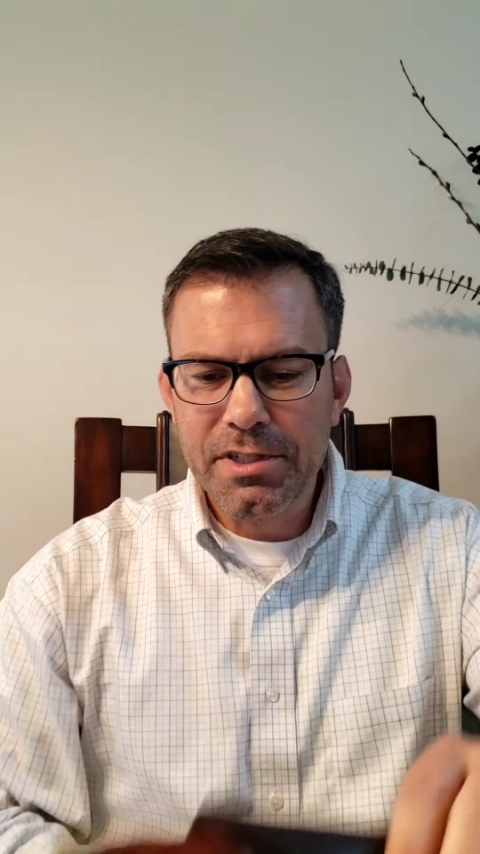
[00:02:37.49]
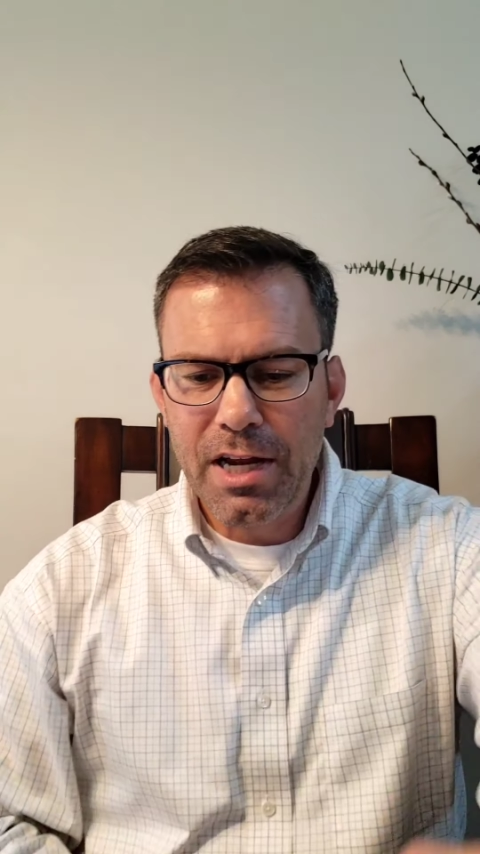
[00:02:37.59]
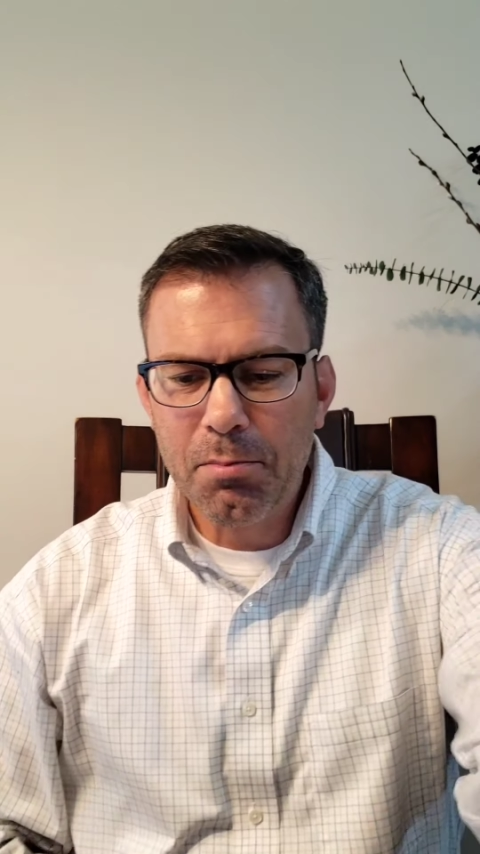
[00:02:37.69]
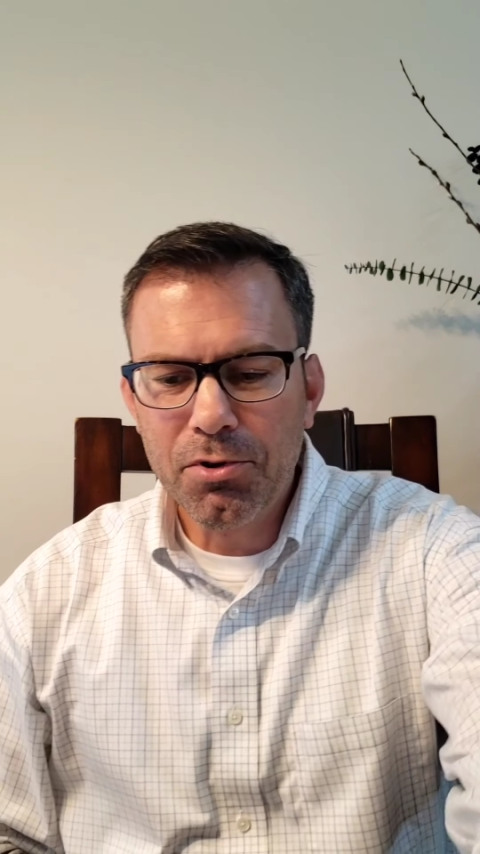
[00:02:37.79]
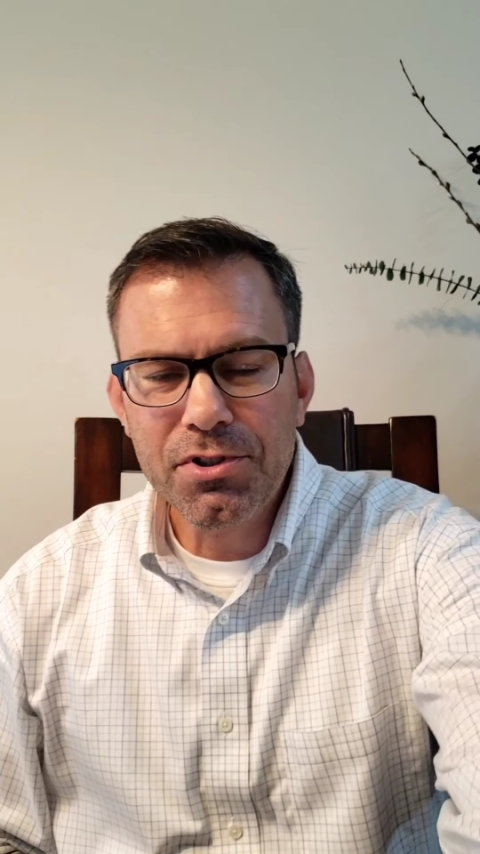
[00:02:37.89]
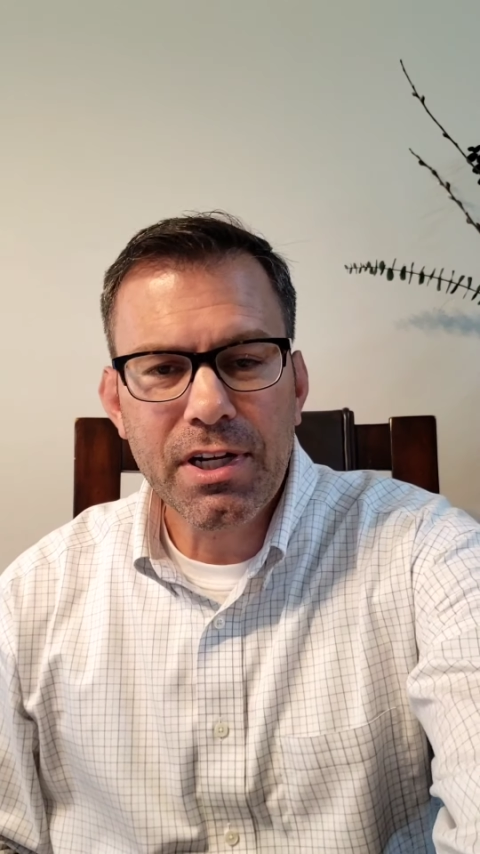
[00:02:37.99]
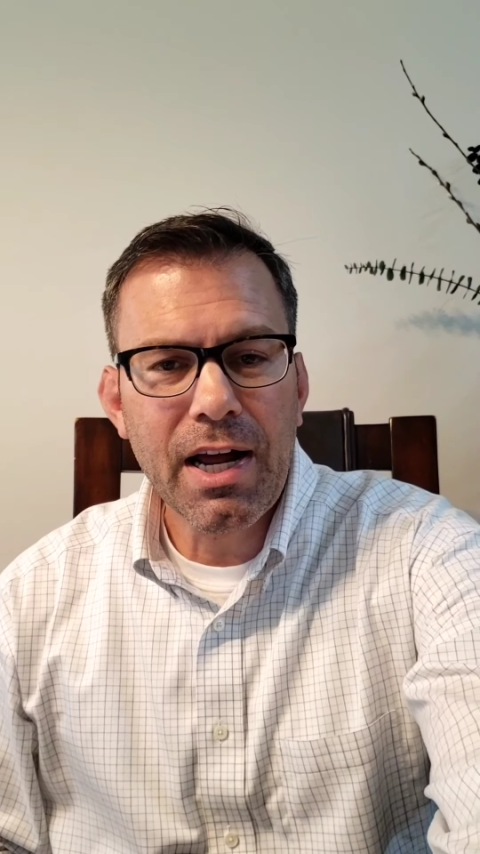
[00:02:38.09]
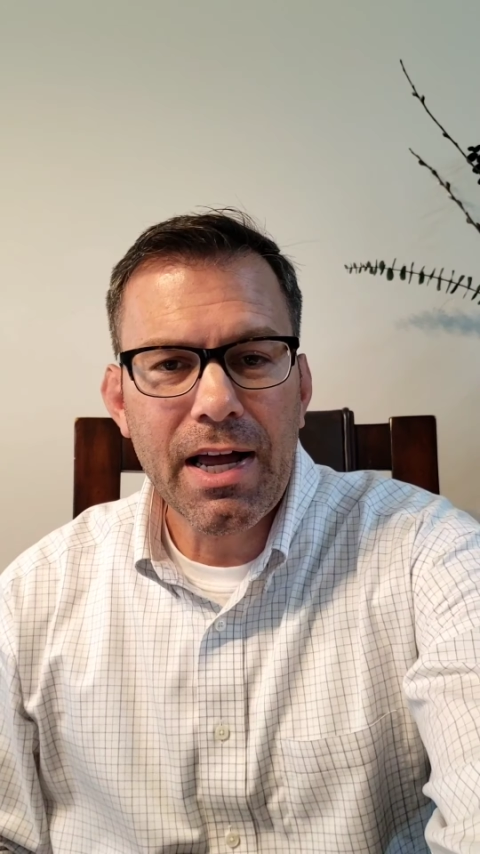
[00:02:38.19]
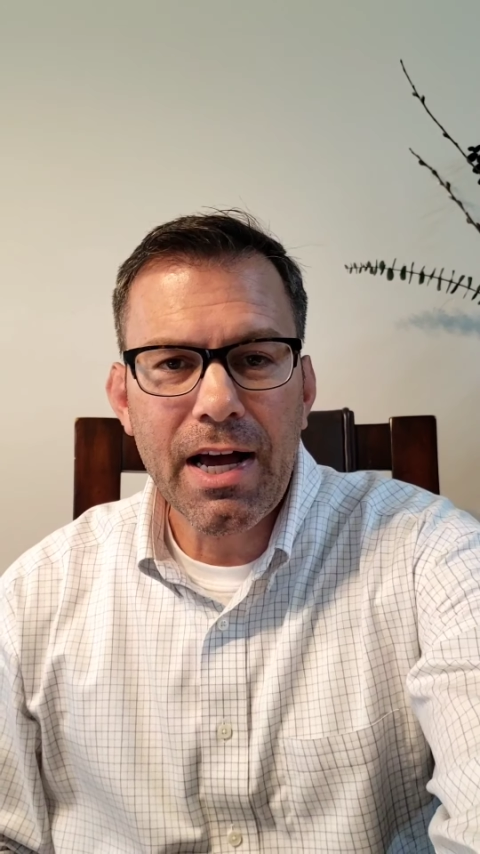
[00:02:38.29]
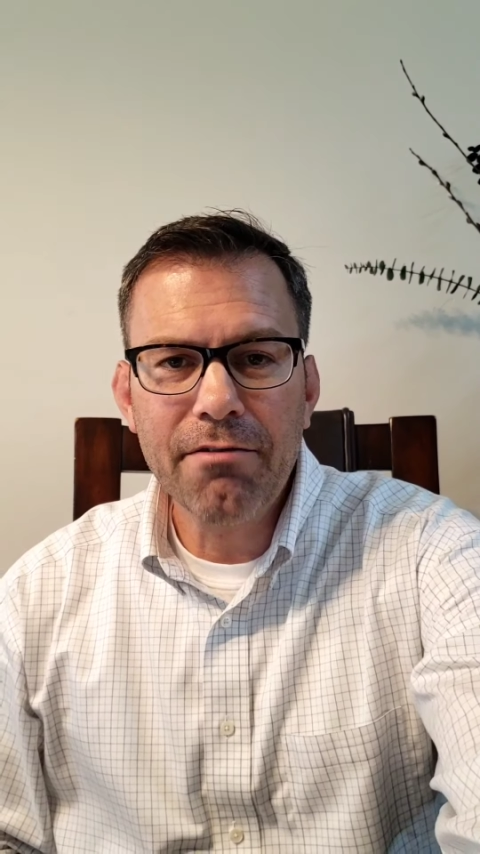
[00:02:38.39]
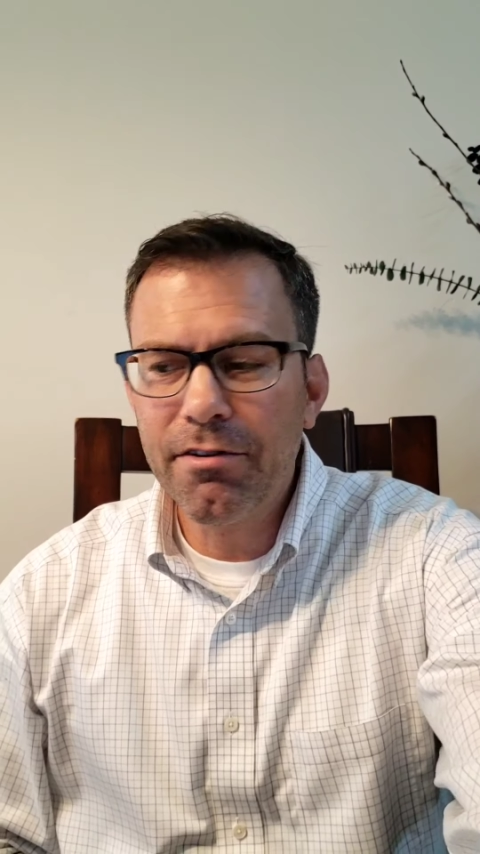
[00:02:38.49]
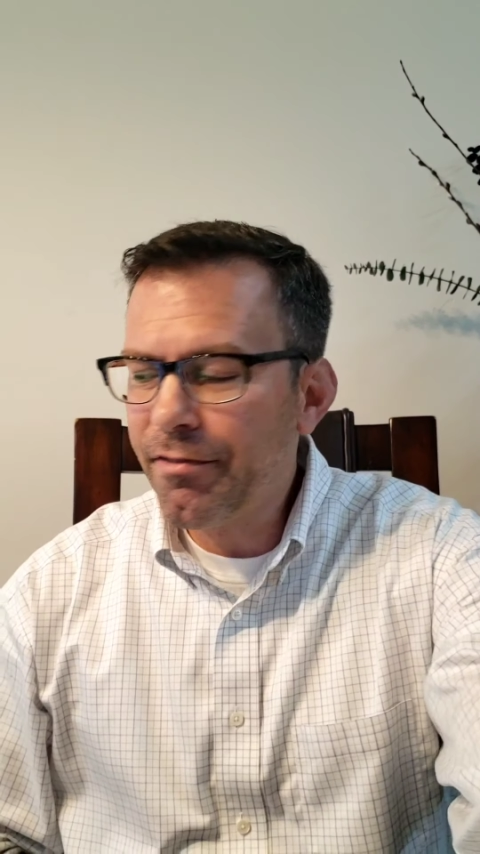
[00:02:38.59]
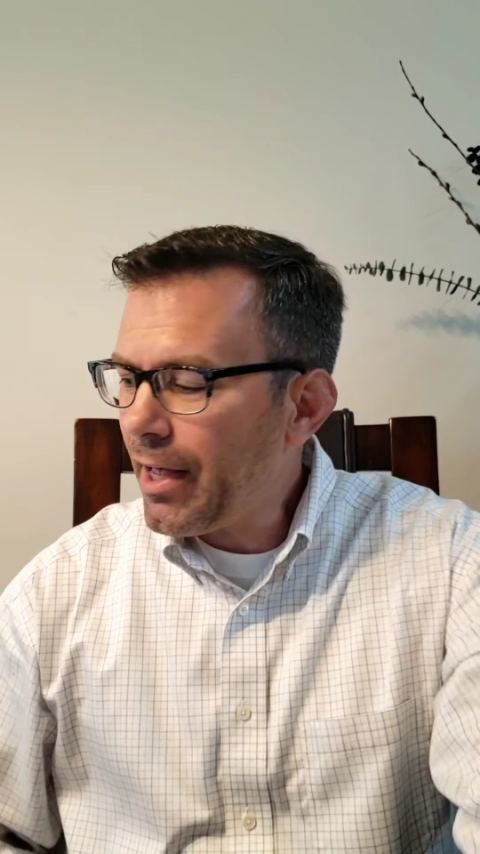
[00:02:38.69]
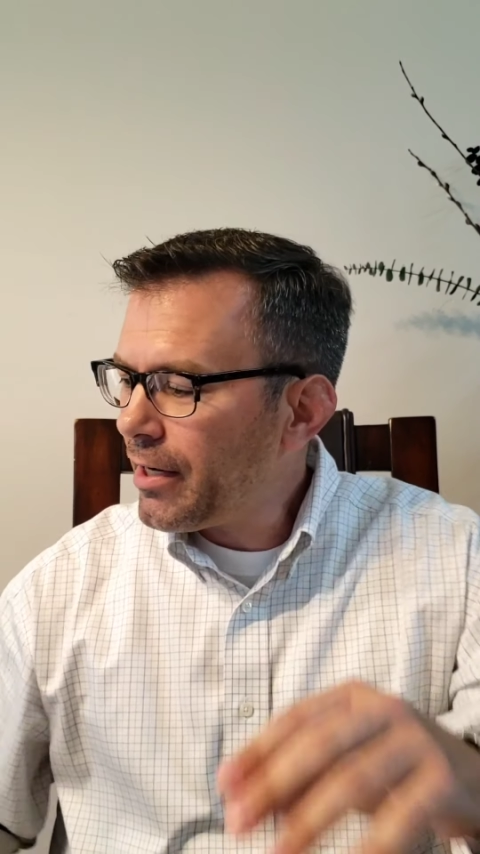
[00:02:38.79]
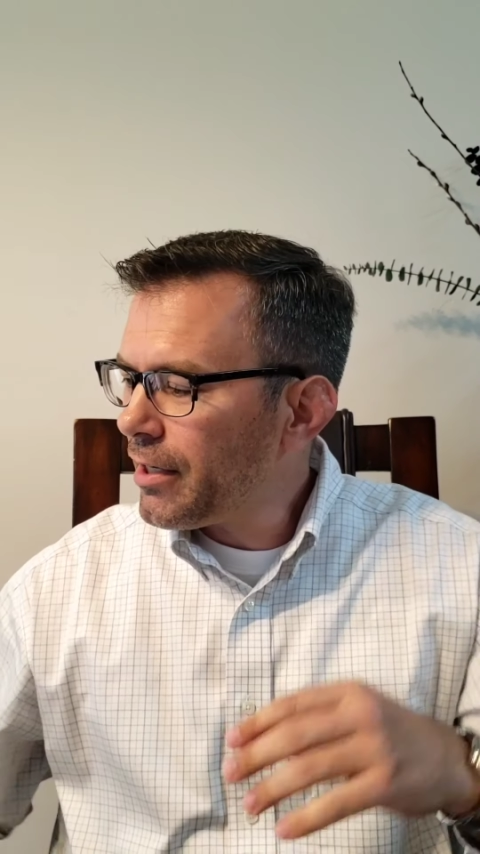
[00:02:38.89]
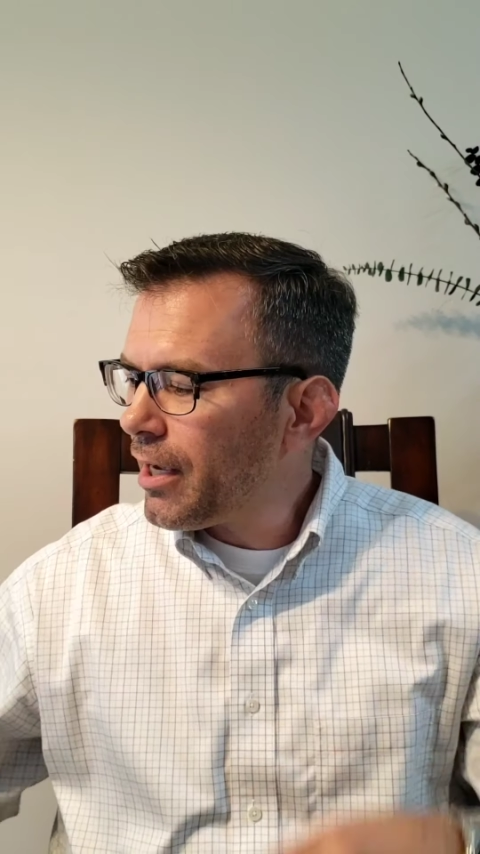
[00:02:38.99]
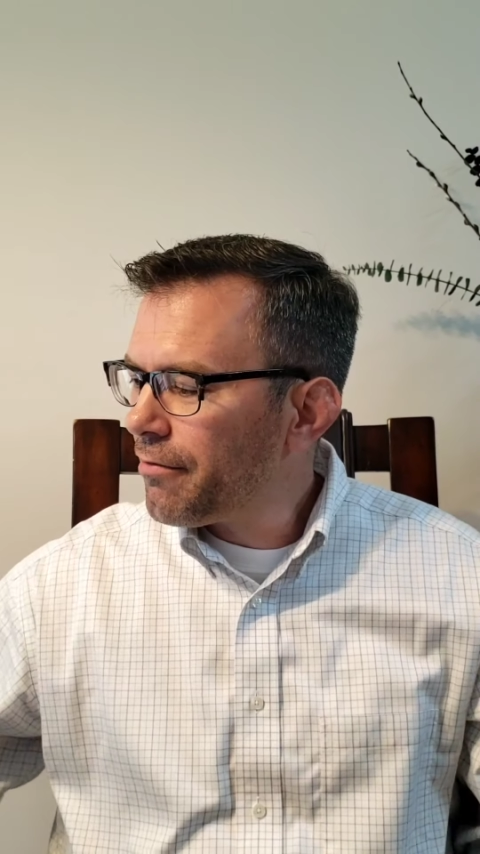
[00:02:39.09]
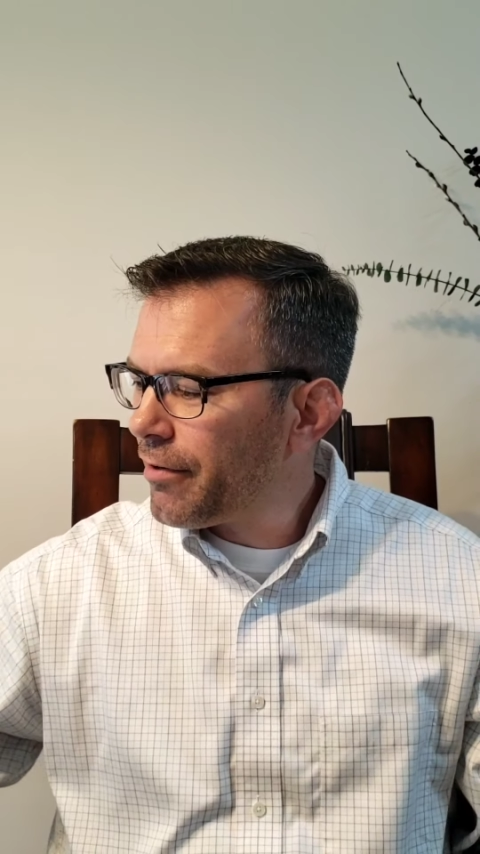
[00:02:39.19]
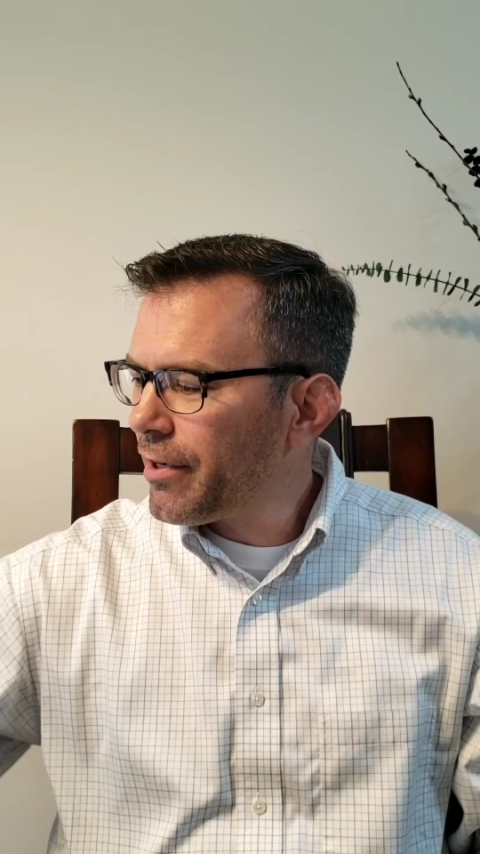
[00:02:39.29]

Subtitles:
samples that I have of that knife.